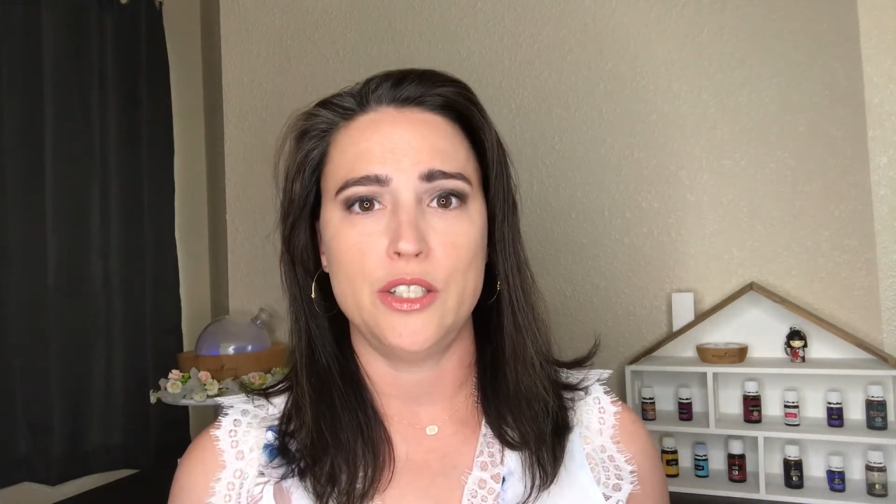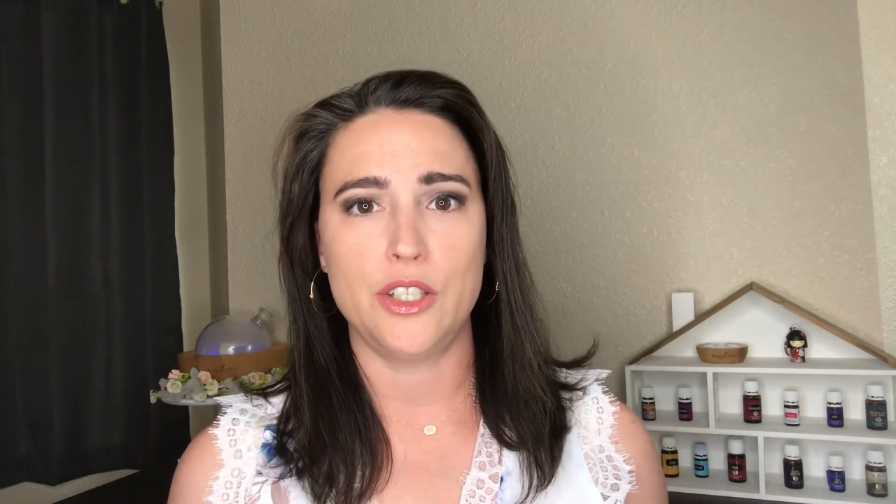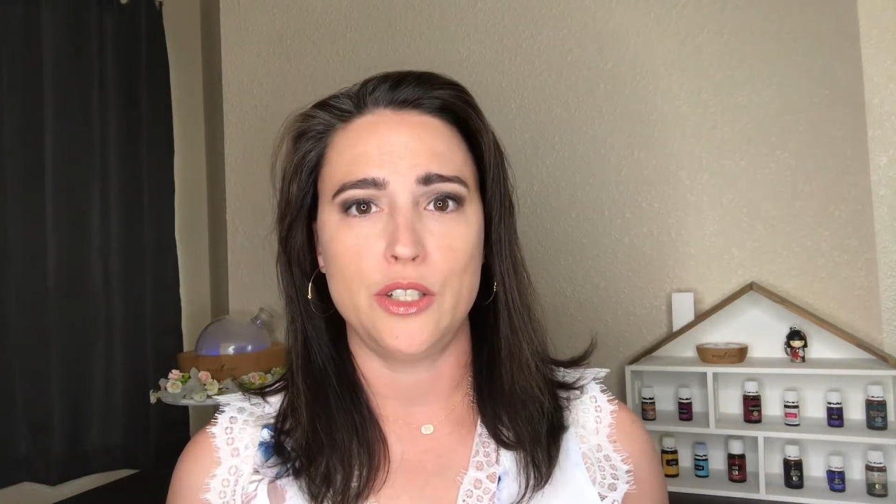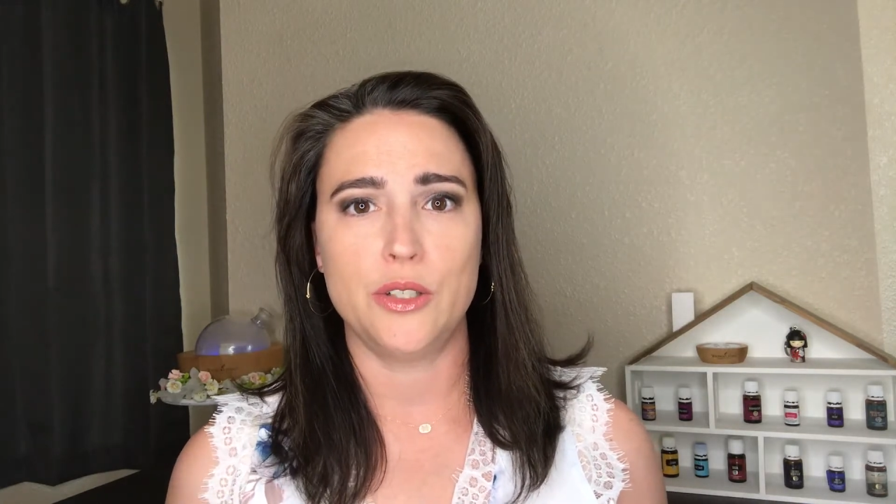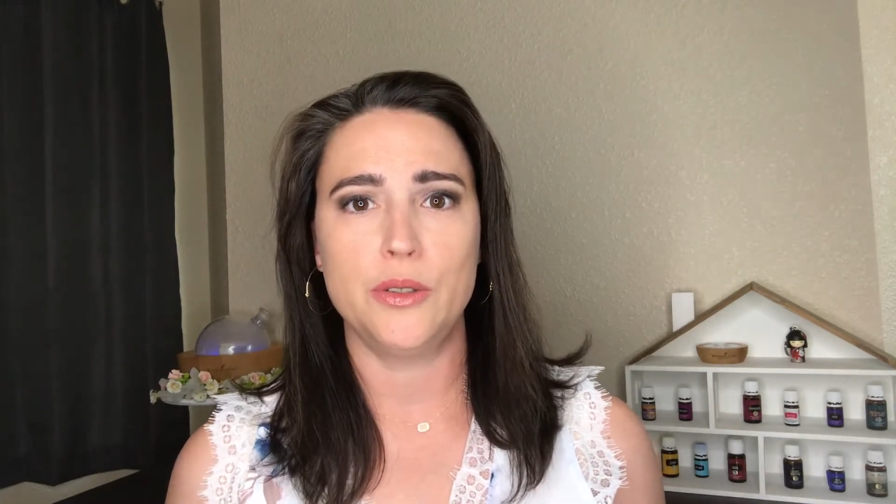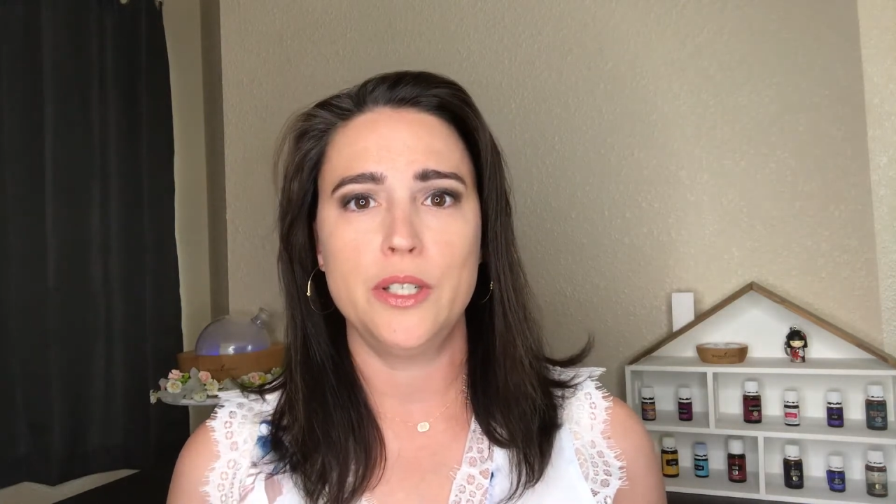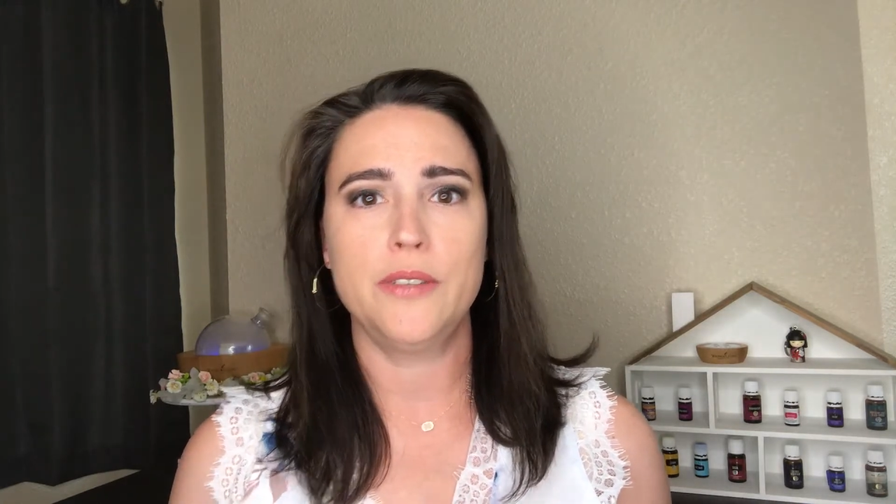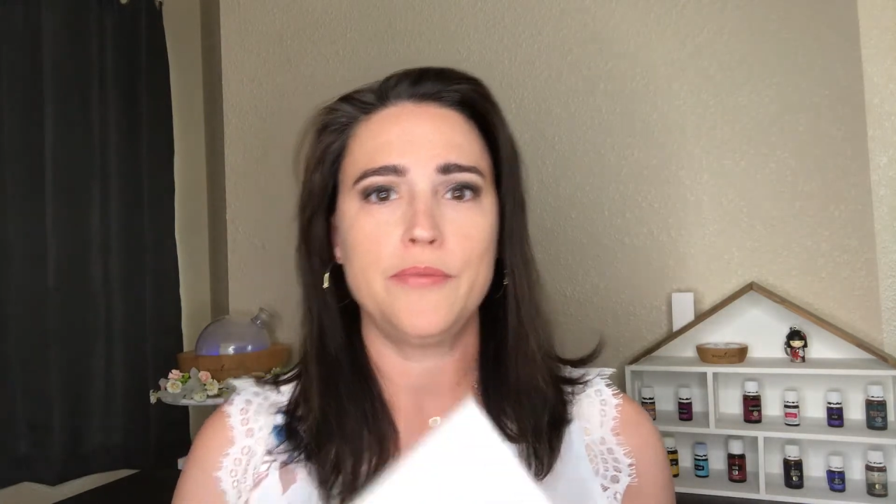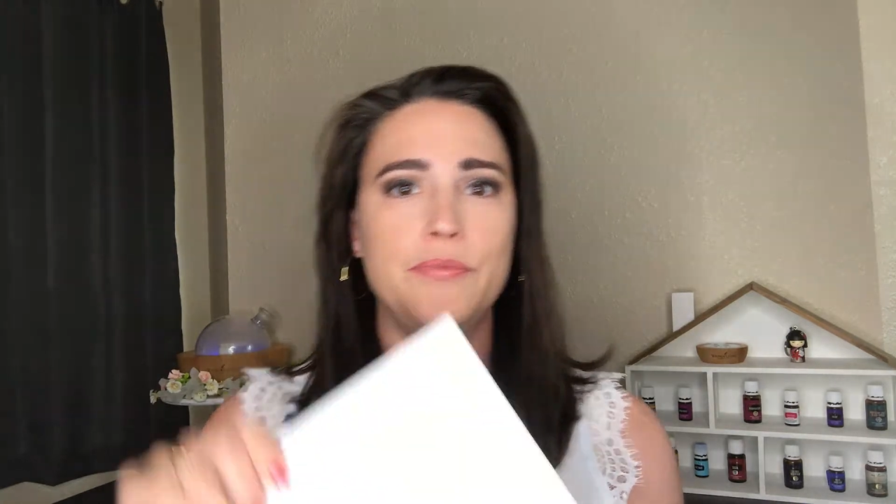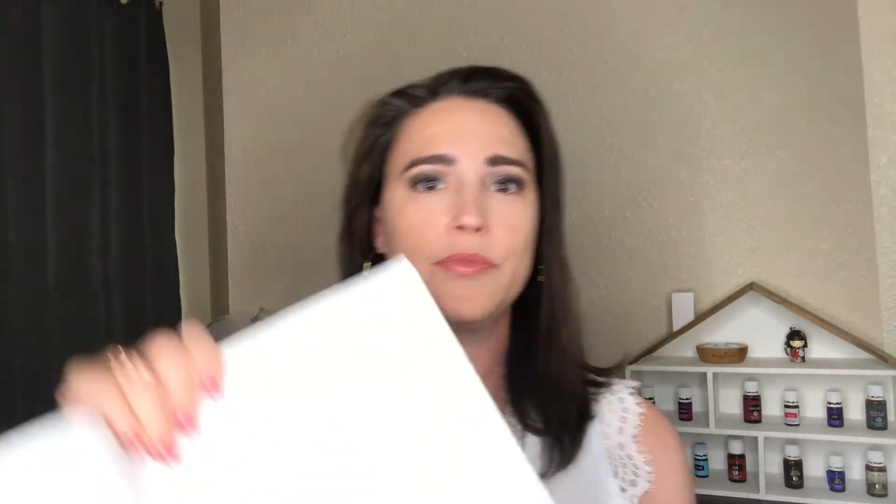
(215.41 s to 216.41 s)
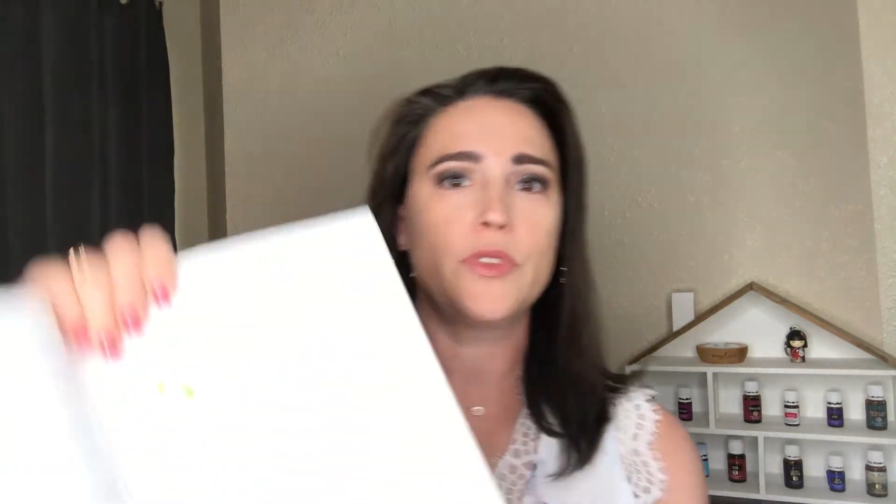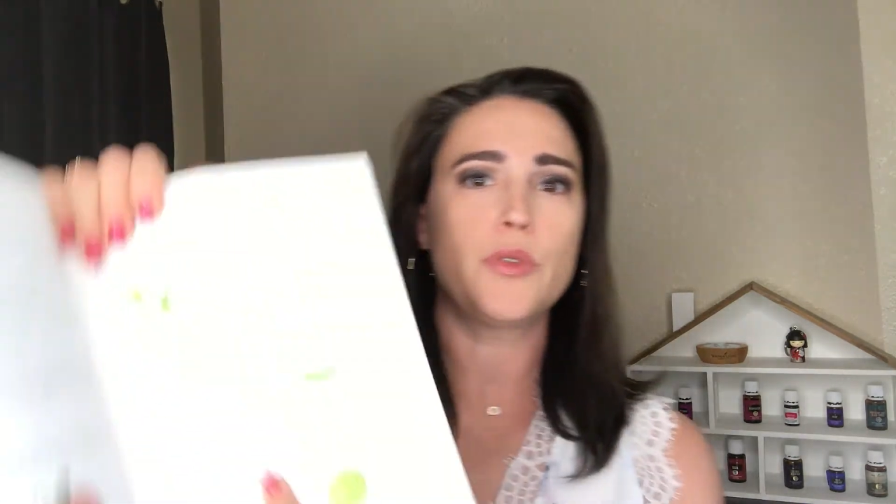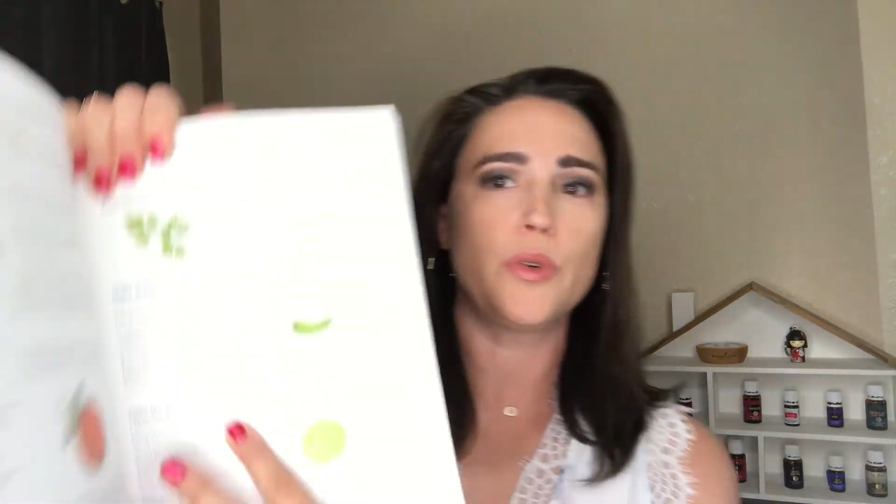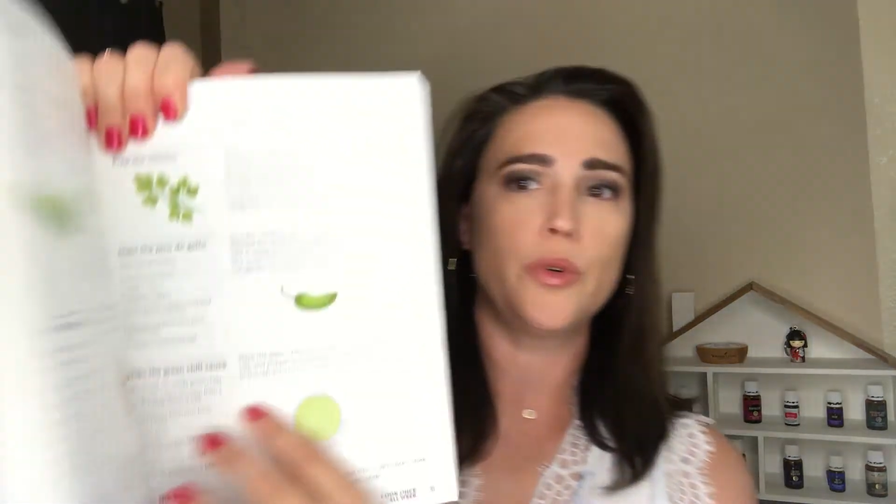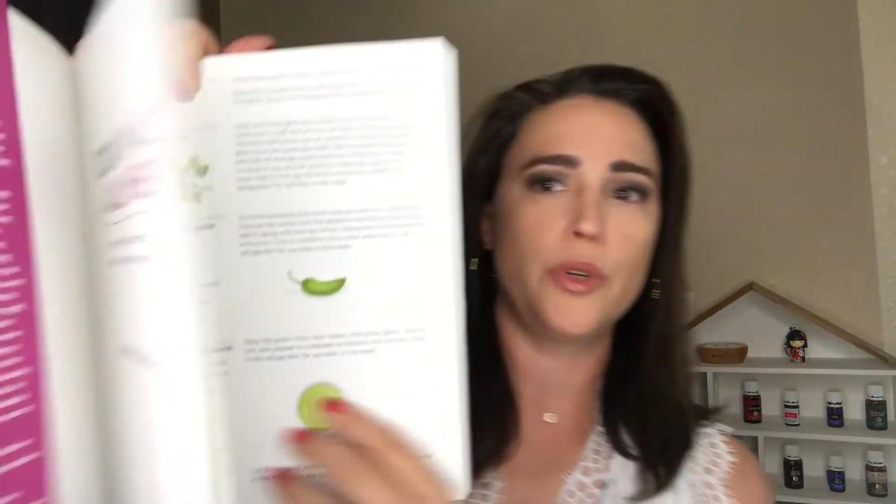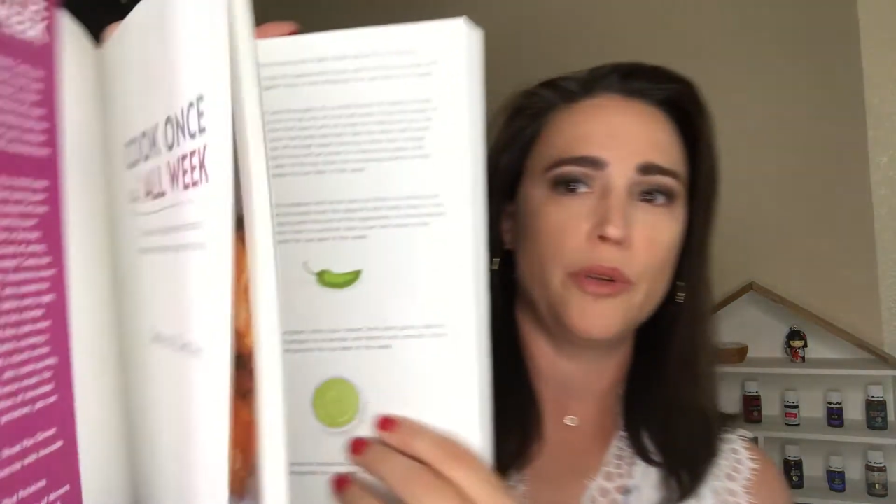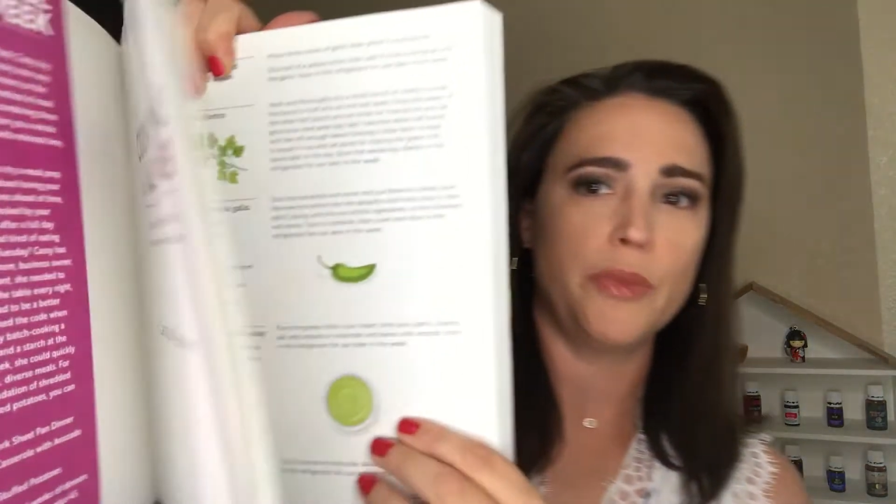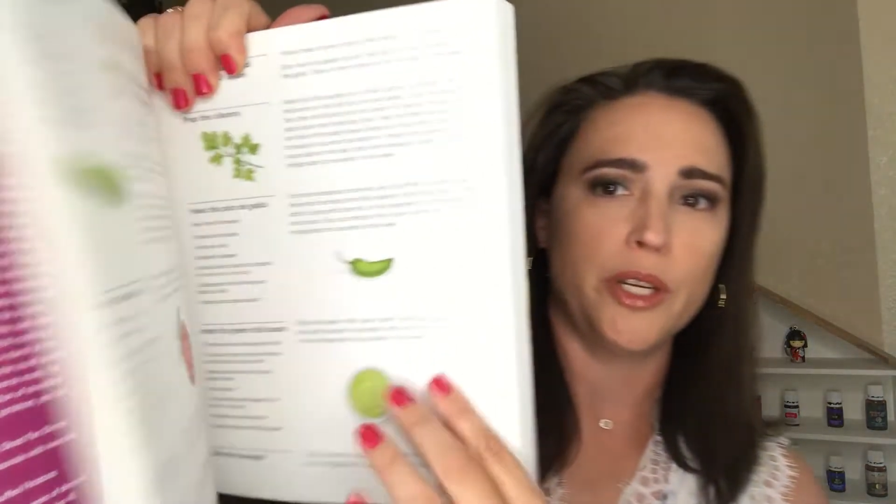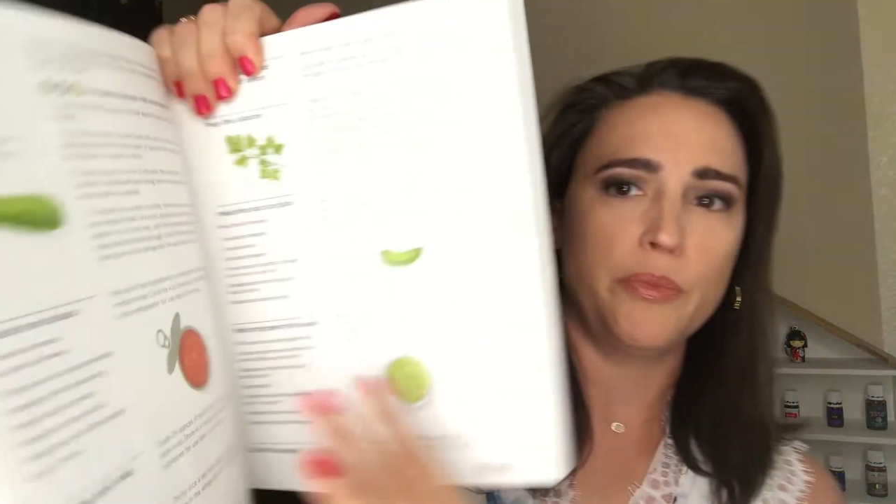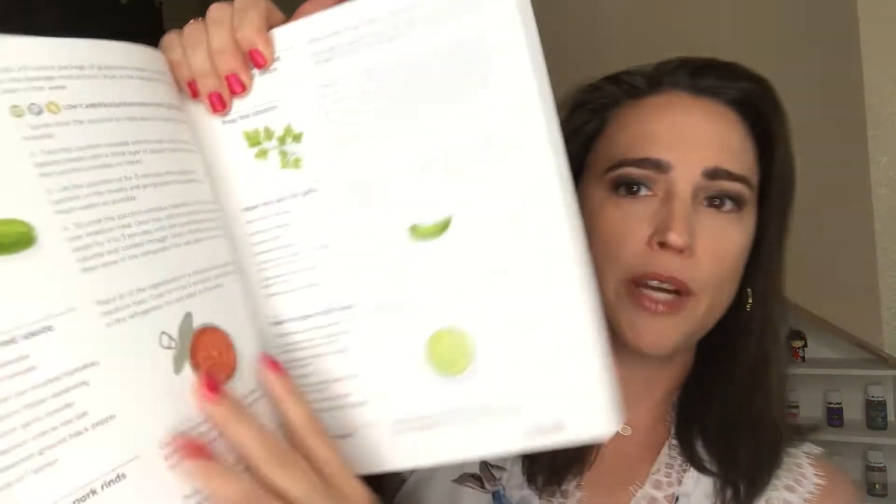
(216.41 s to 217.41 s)
do through your
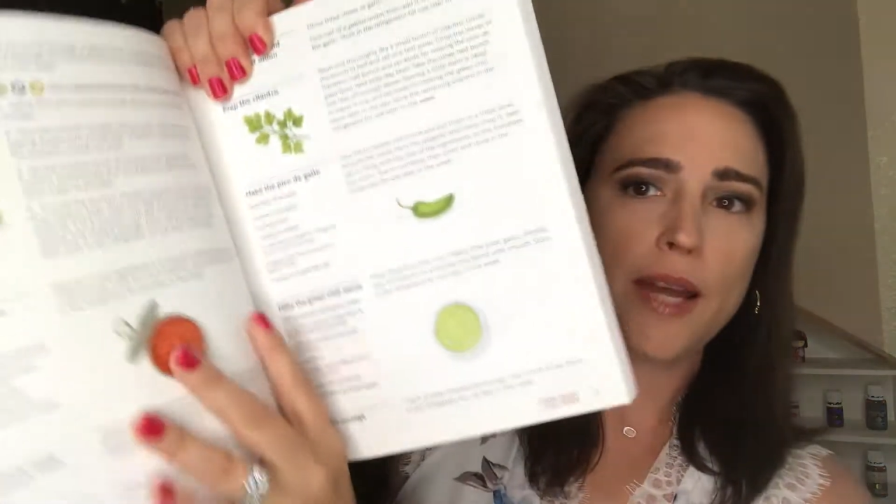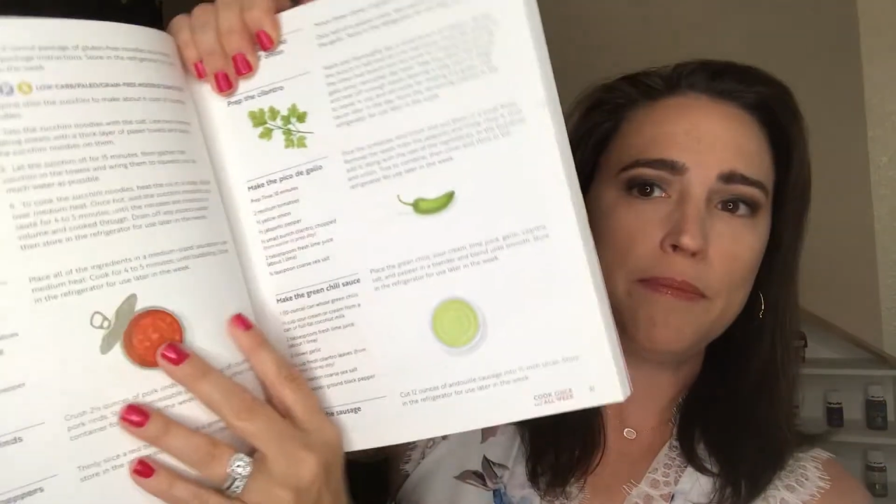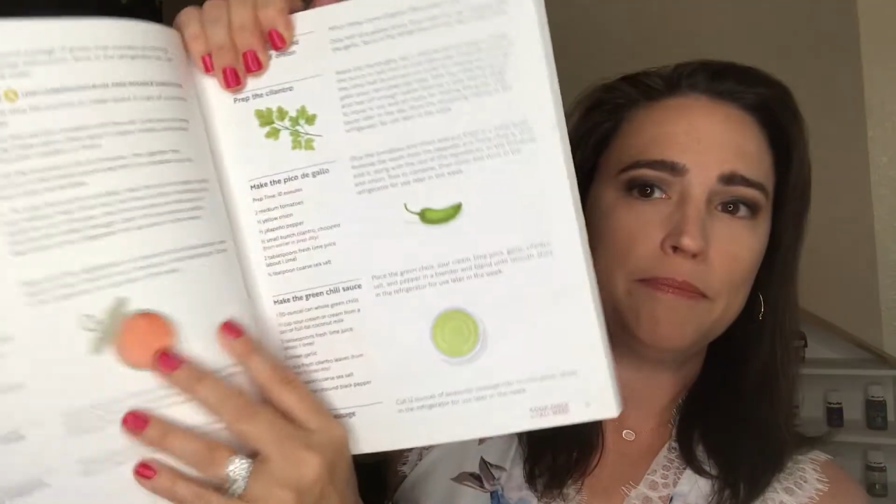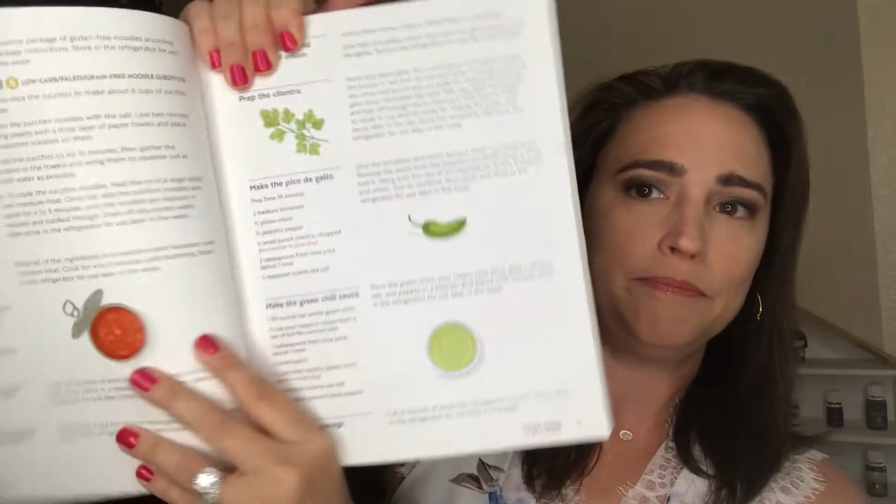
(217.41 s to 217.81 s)
meal prep.